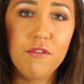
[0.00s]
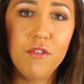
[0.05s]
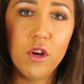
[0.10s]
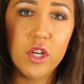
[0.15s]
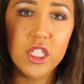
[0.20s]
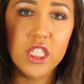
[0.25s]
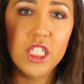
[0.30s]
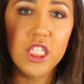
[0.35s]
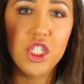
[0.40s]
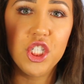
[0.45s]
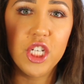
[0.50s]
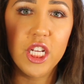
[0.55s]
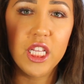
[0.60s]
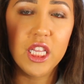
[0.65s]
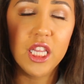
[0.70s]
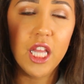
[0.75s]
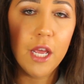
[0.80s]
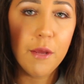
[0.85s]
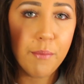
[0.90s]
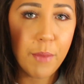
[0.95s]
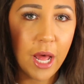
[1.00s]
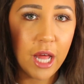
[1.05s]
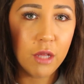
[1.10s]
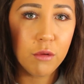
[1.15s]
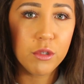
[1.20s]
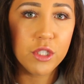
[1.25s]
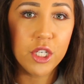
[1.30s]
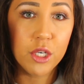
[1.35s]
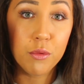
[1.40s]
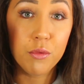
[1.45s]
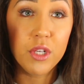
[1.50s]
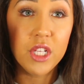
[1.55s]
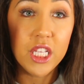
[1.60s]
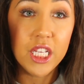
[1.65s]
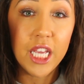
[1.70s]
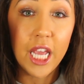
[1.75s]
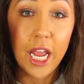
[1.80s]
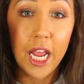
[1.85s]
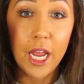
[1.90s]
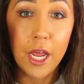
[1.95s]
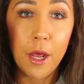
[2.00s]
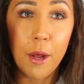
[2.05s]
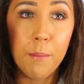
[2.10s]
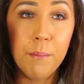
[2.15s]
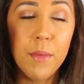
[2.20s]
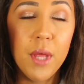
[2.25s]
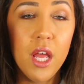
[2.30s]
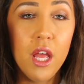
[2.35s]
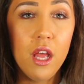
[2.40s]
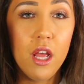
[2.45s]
Von D Shade and Light palette, which I really am